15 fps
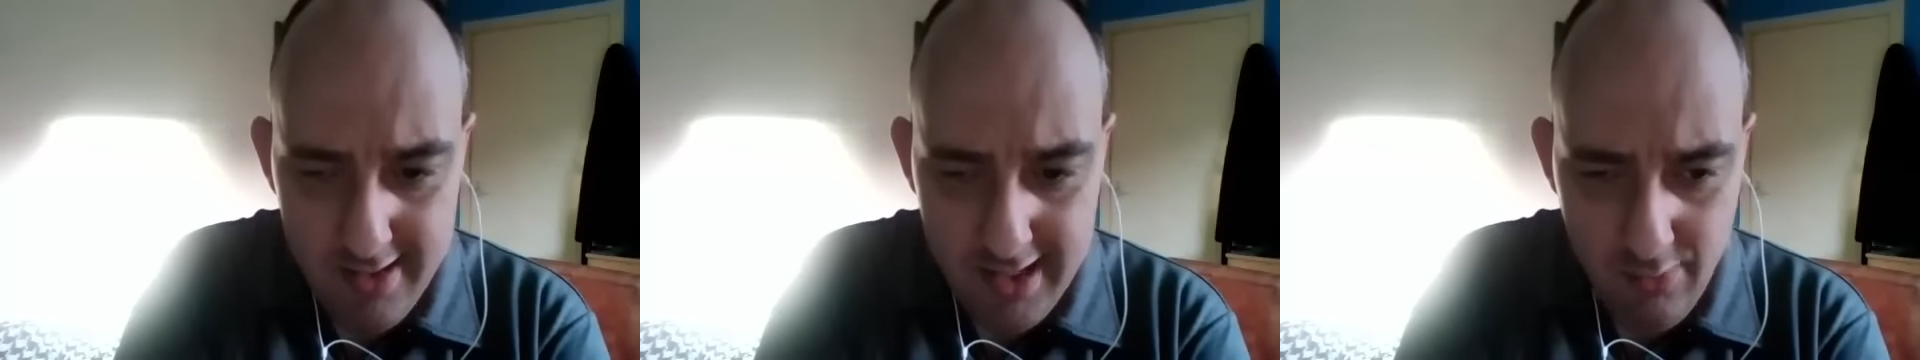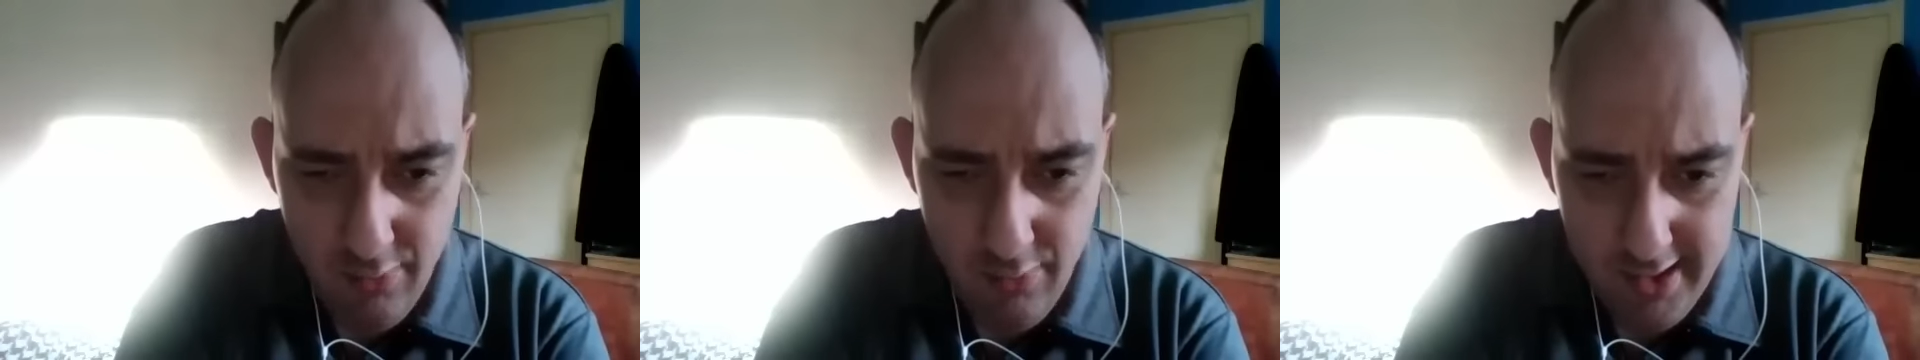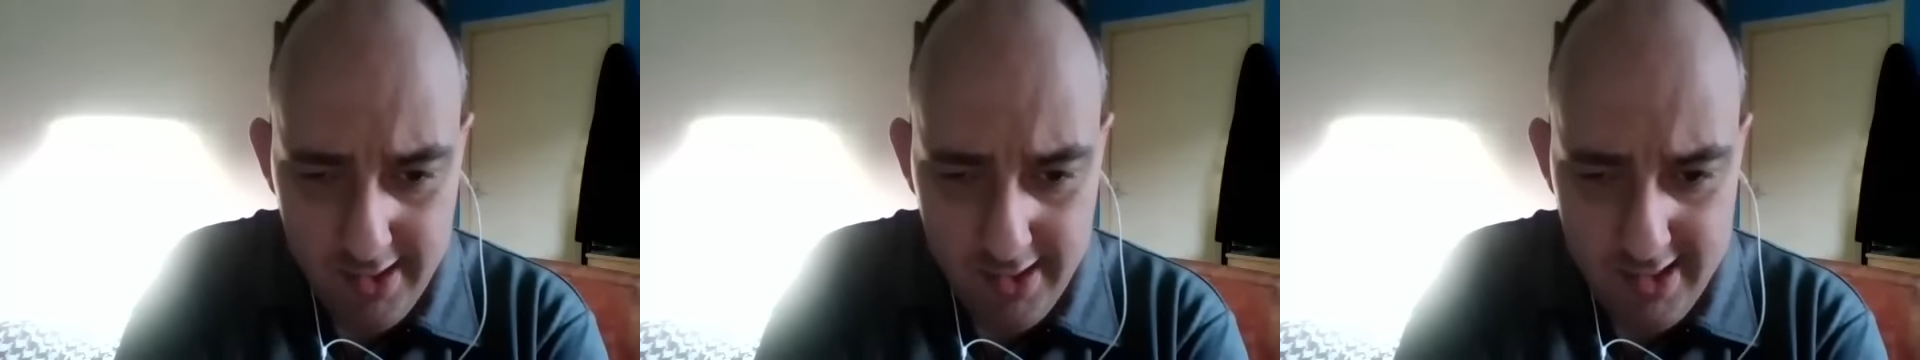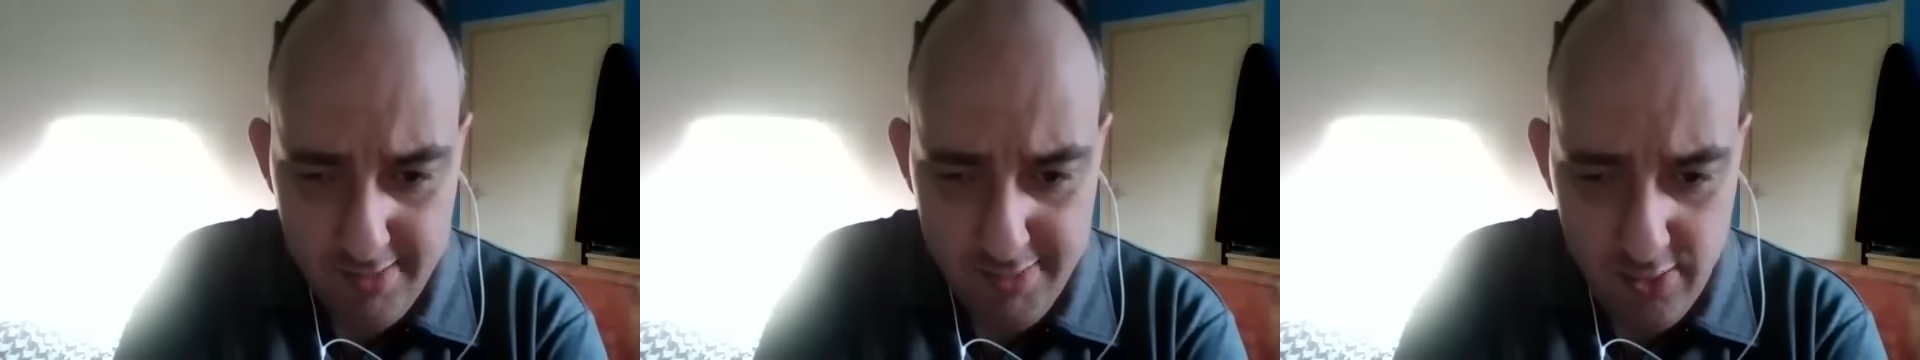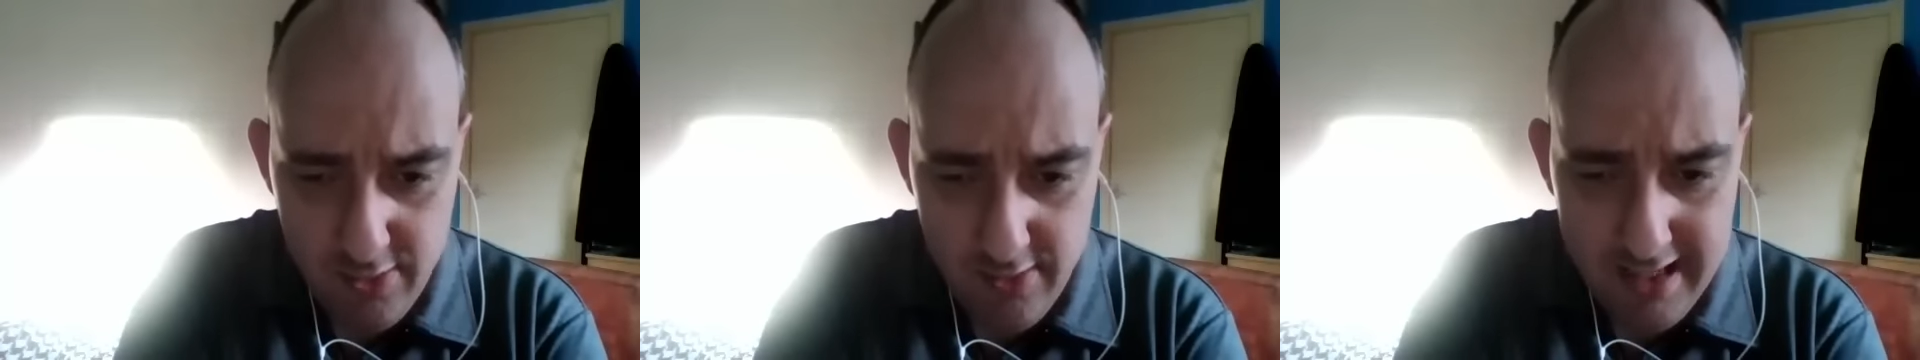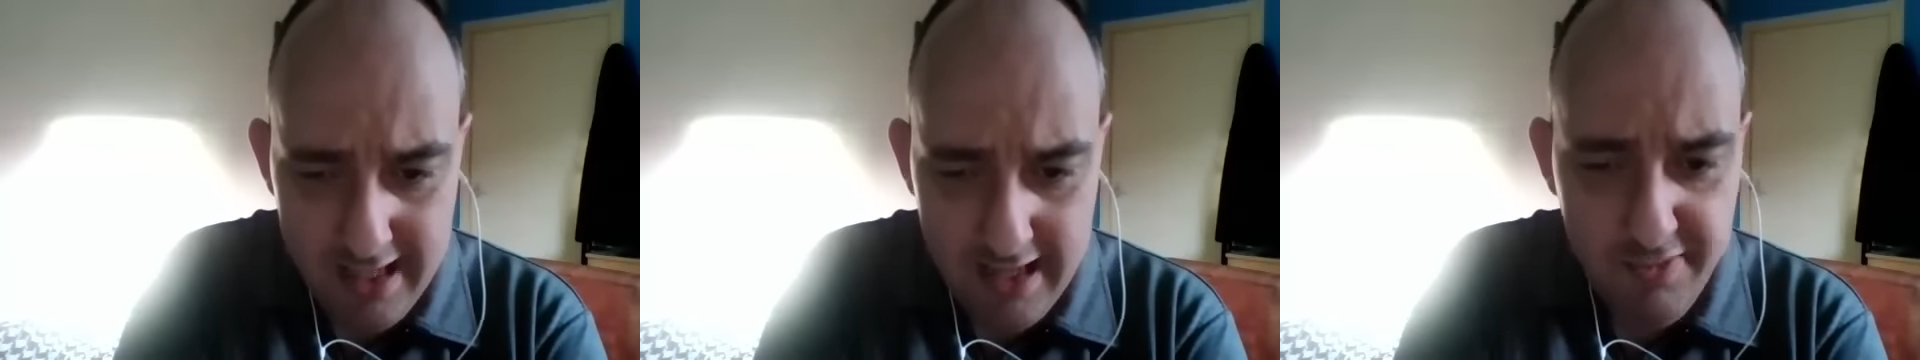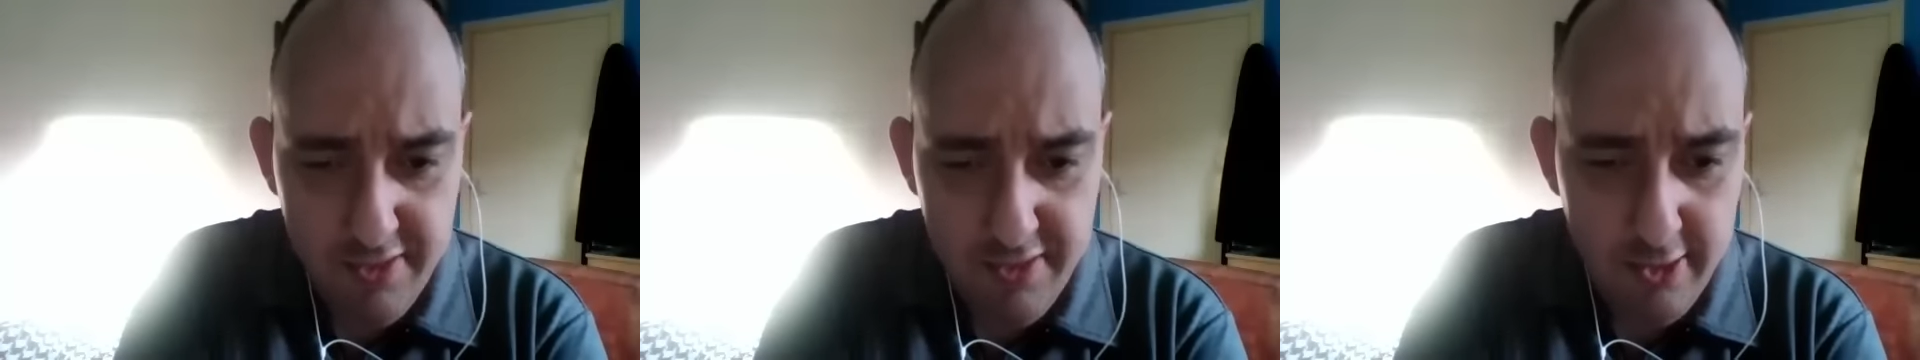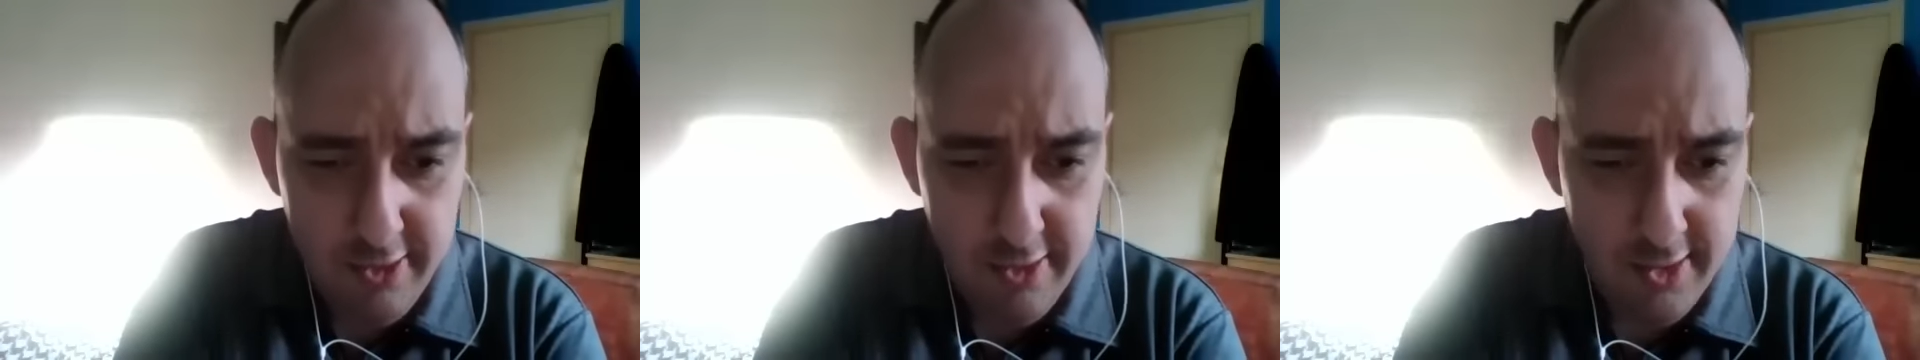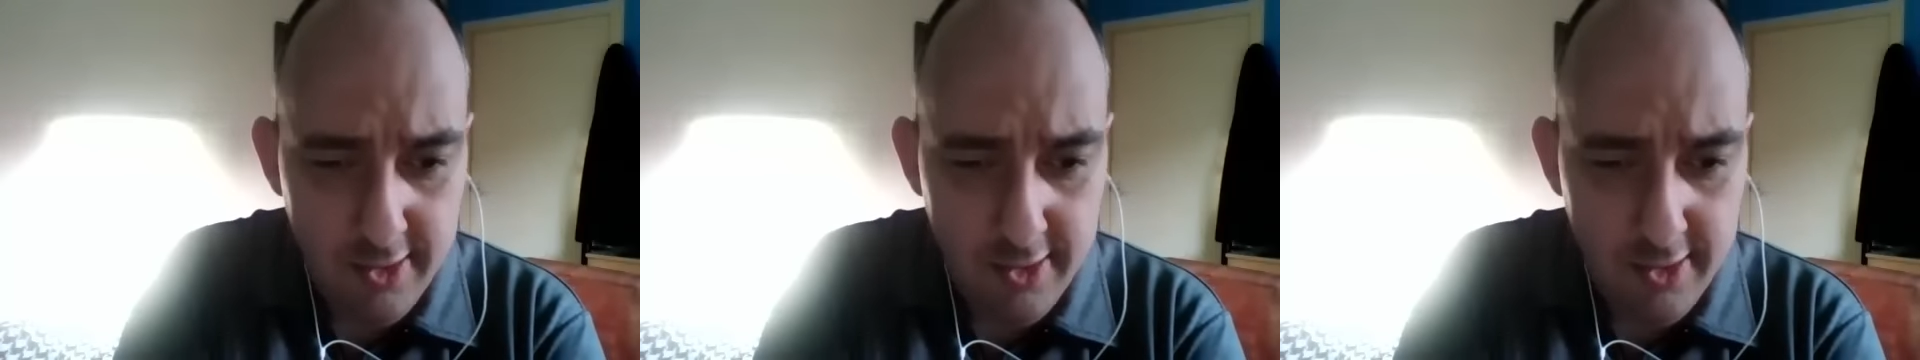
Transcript: and we subsequently have to